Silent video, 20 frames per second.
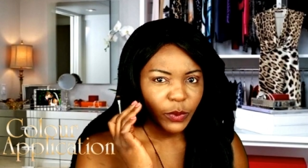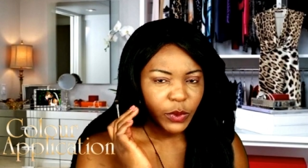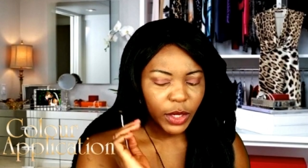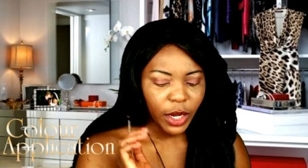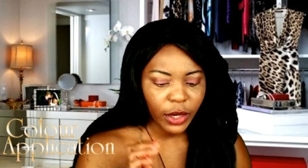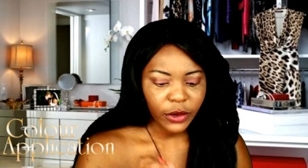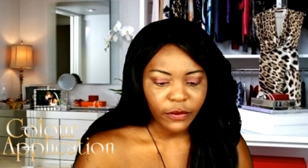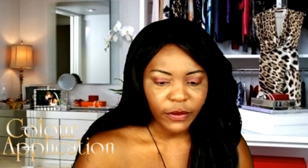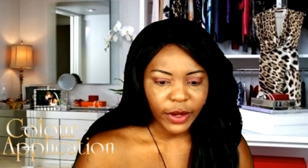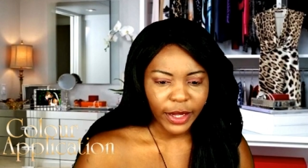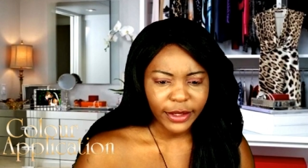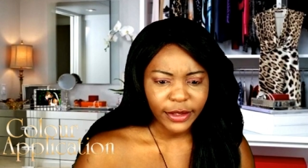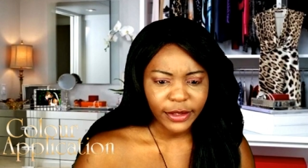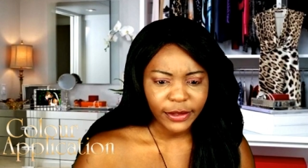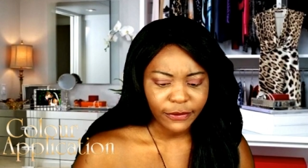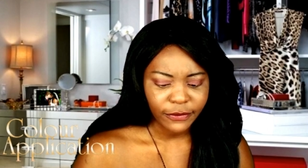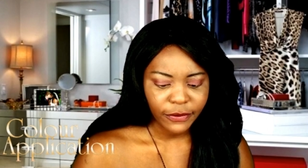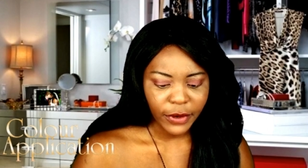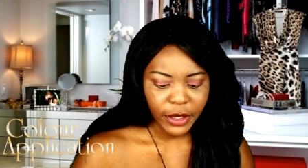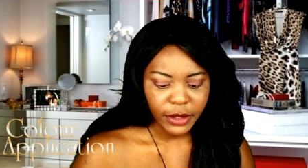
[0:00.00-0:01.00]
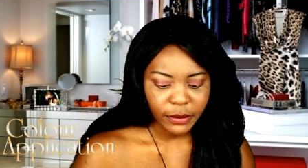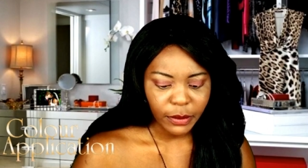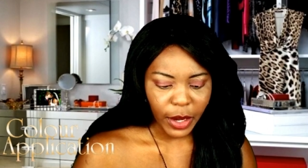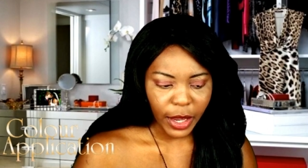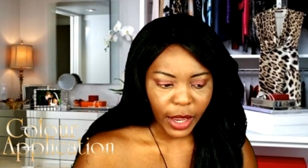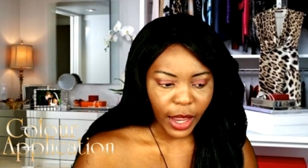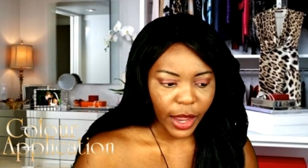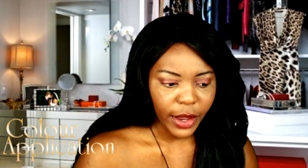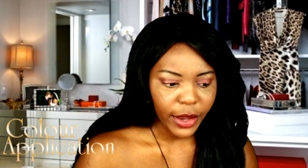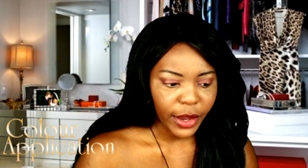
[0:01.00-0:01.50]
kind of like define my
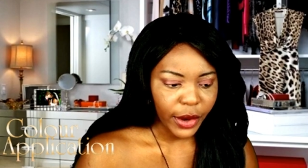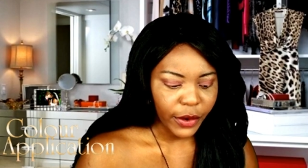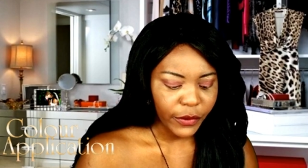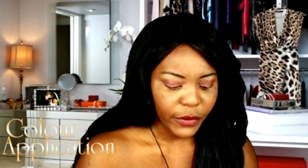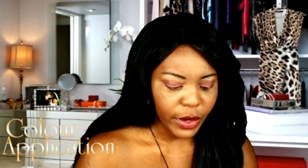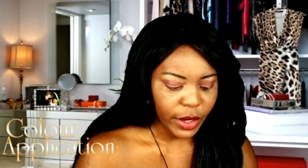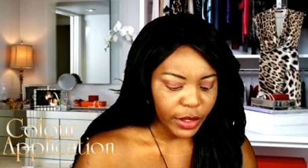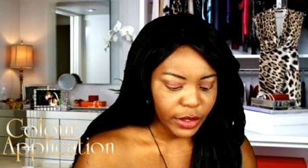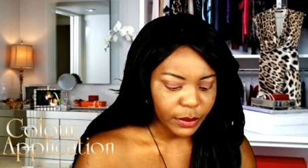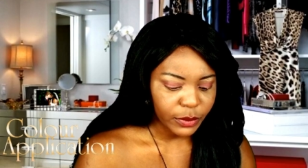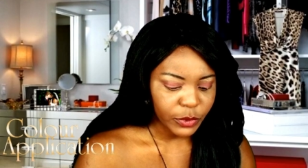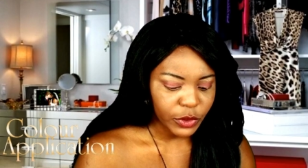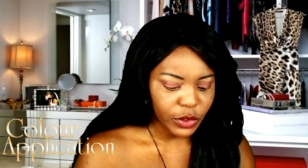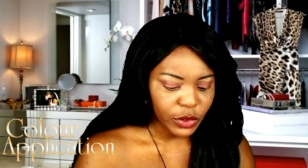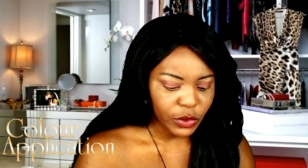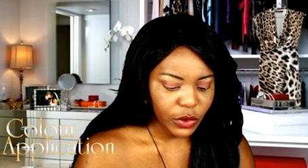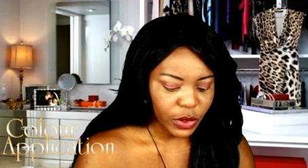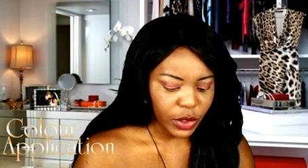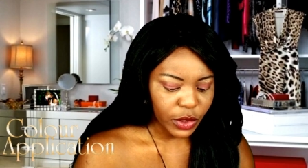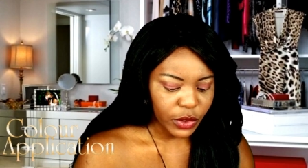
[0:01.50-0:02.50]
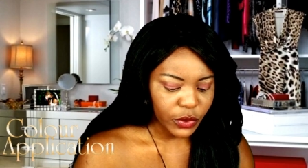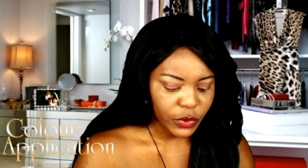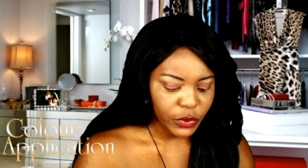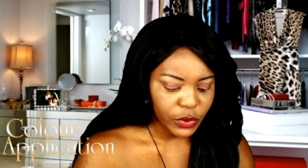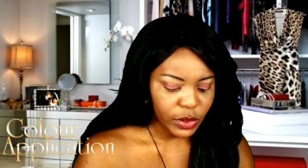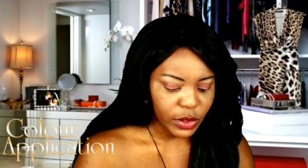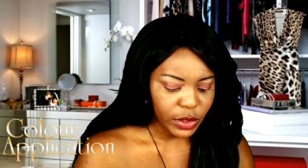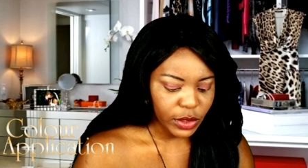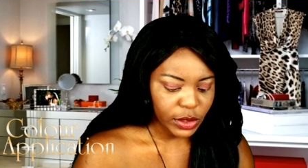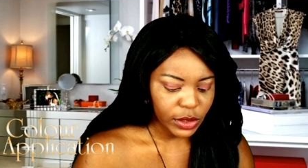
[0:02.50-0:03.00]
eye area and I'm just gonna use
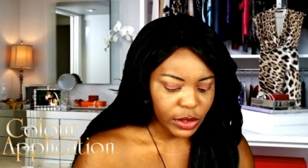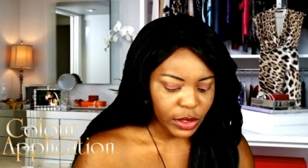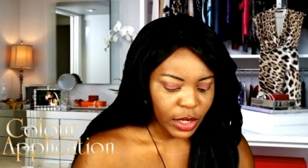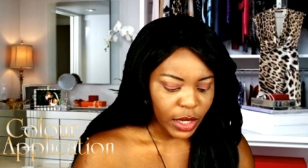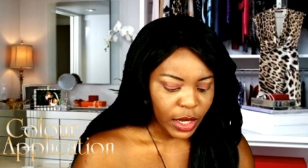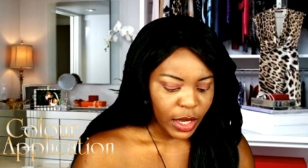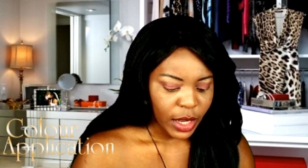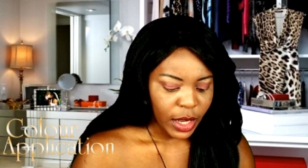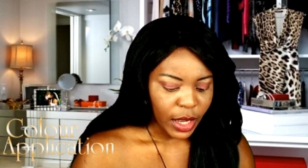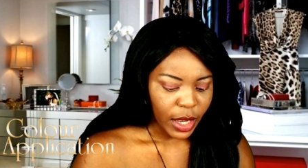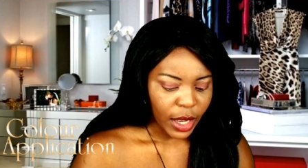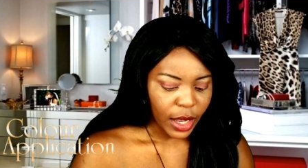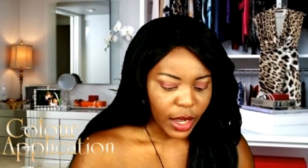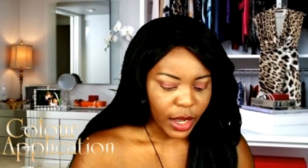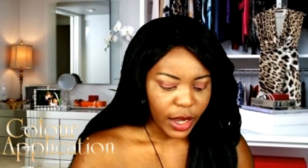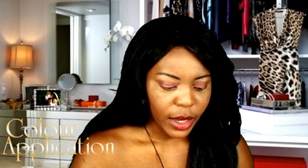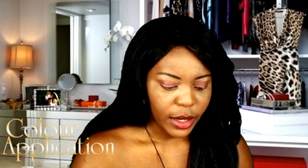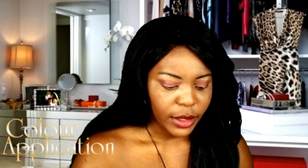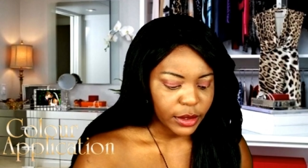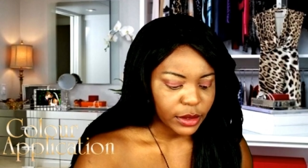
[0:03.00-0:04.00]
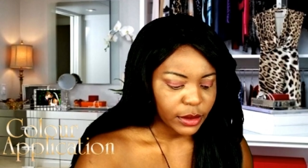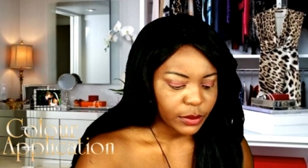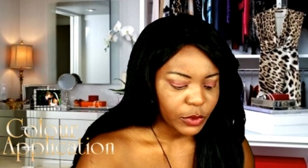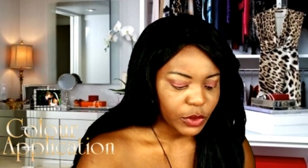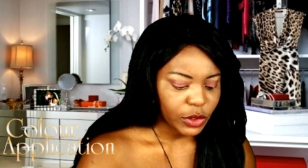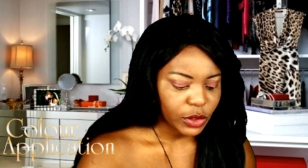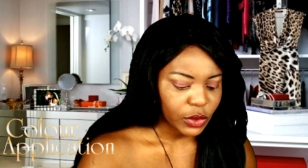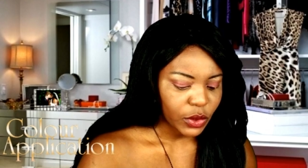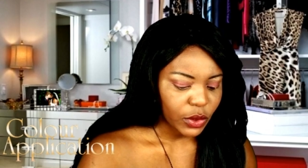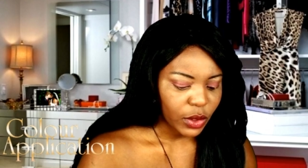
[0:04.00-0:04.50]
this and I'm
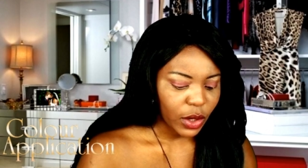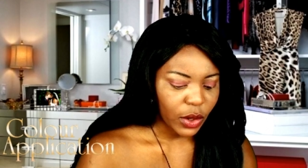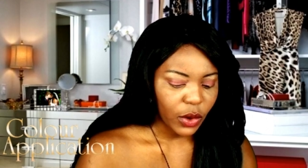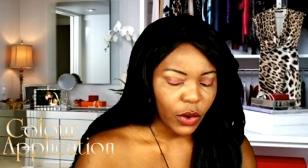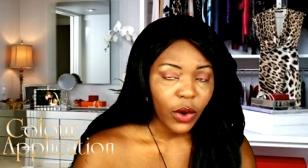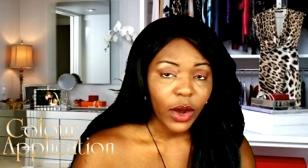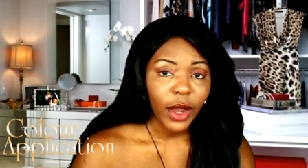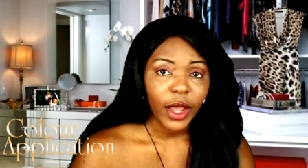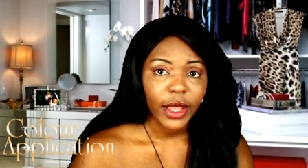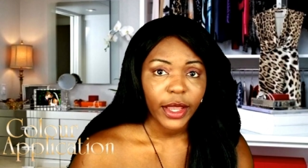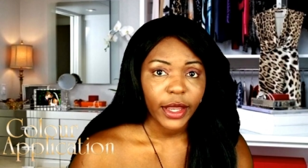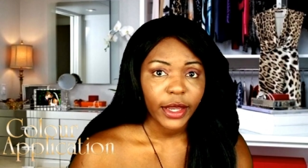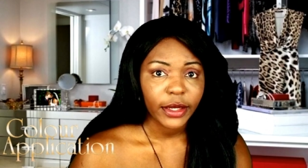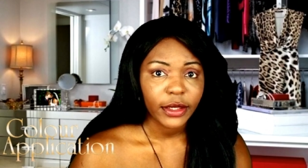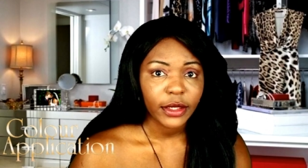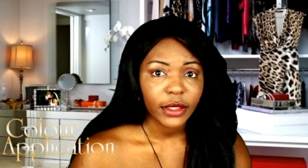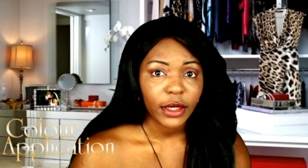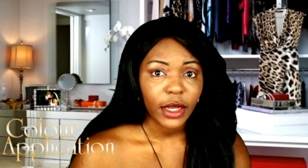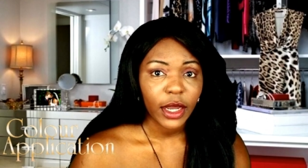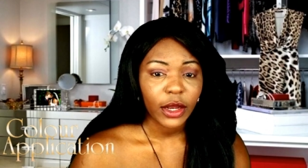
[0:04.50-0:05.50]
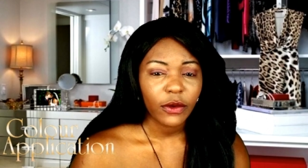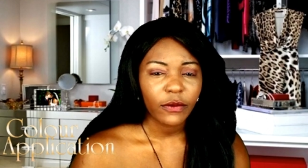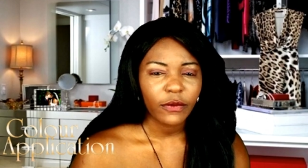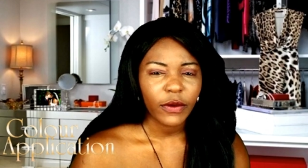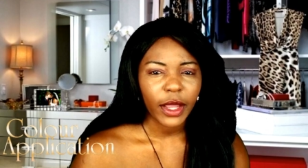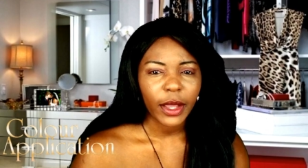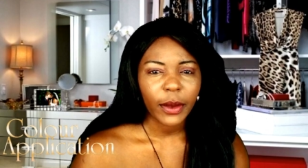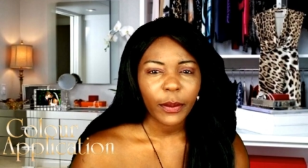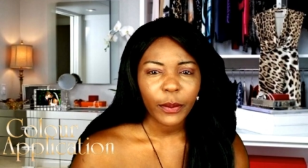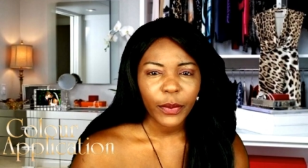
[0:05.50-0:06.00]
just gonna go ahead and kind of
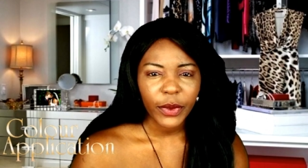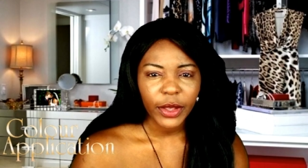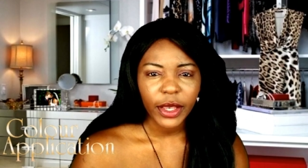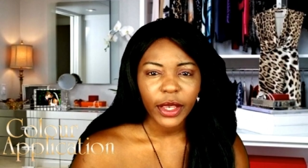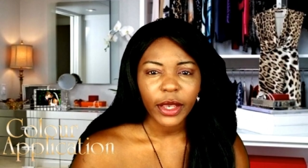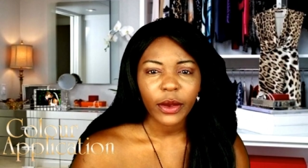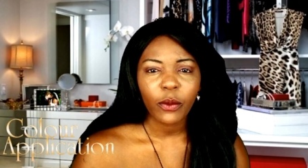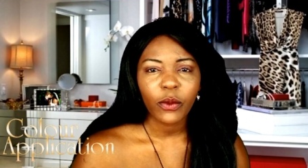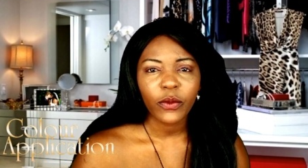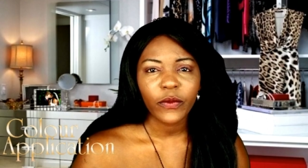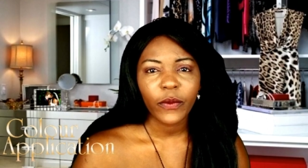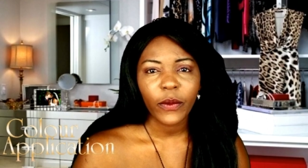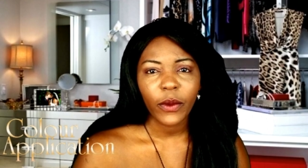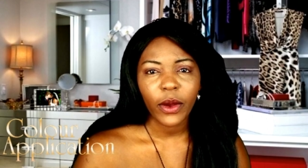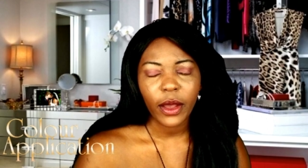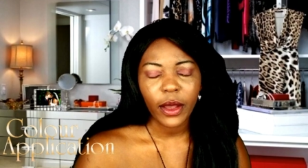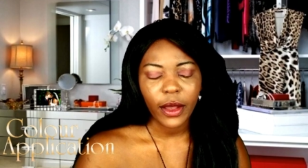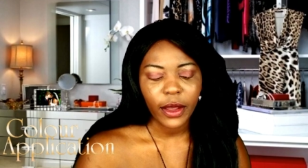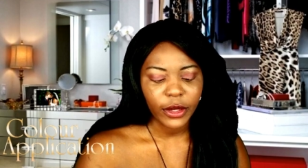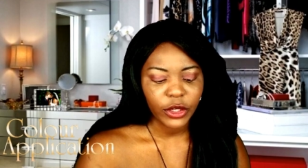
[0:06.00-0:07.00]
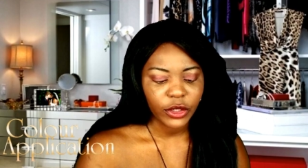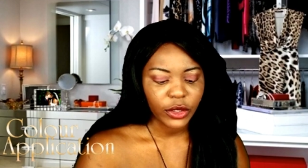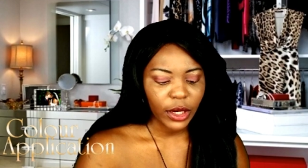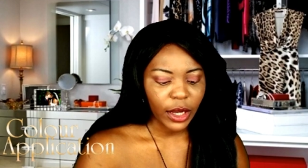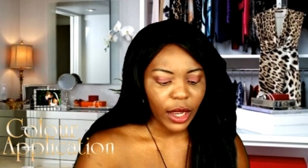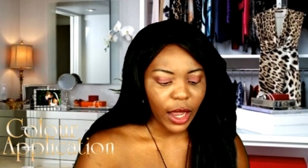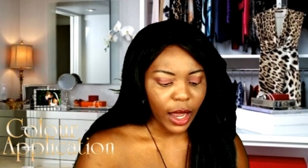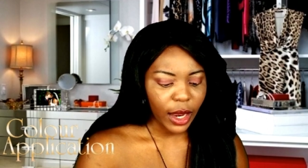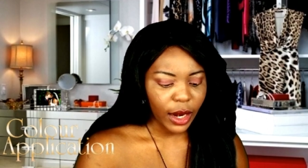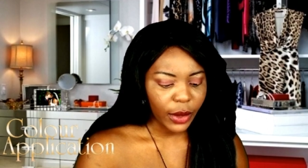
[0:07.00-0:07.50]
like pick a uh,
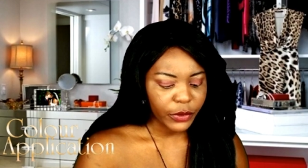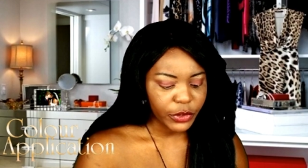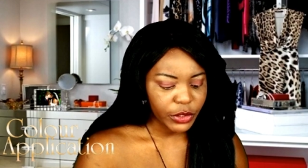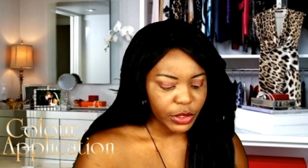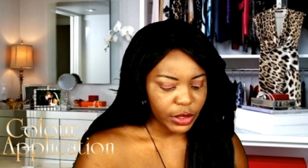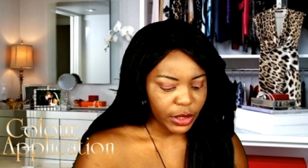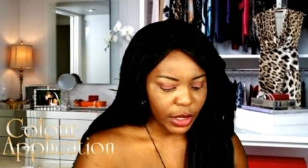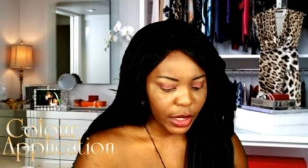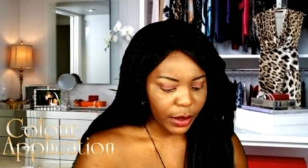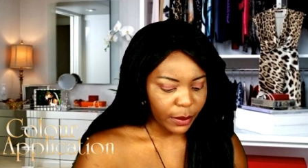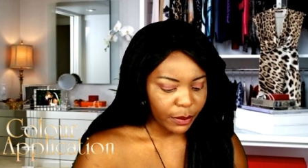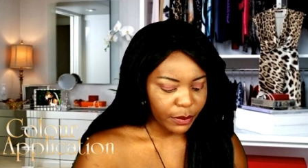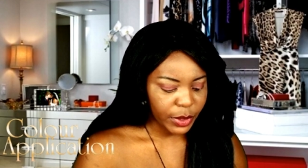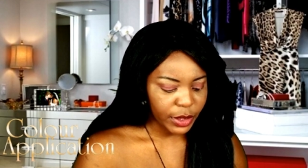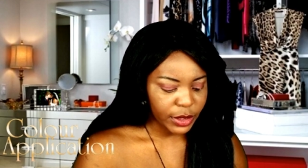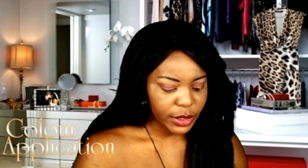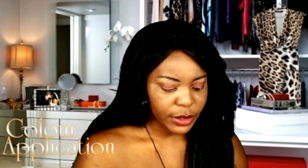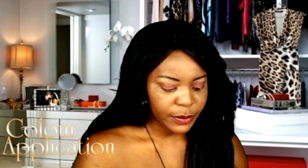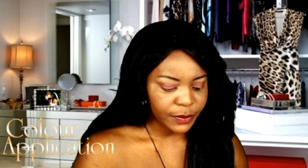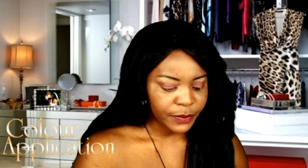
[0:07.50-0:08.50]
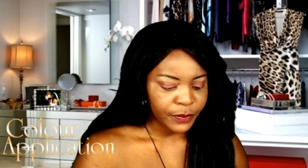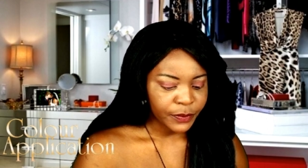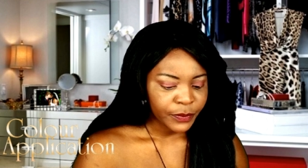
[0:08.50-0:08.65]
color which is like a bit